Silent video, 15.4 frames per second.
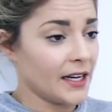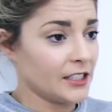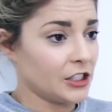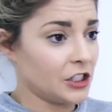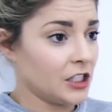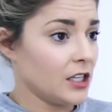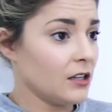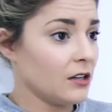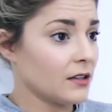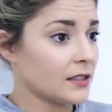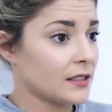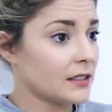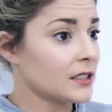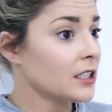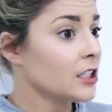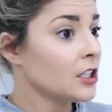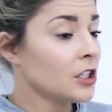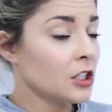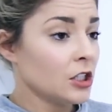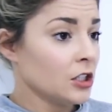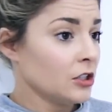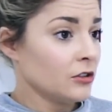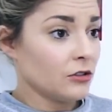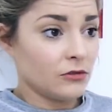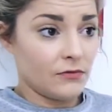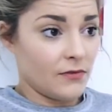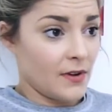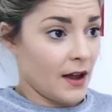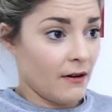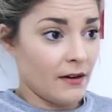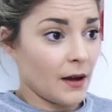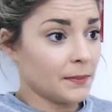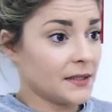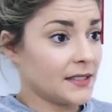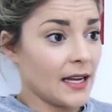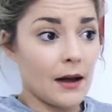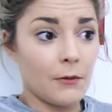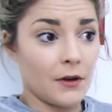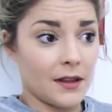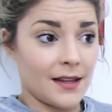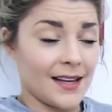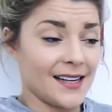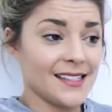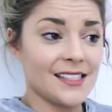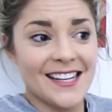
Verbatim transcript: And she looks very upset with it.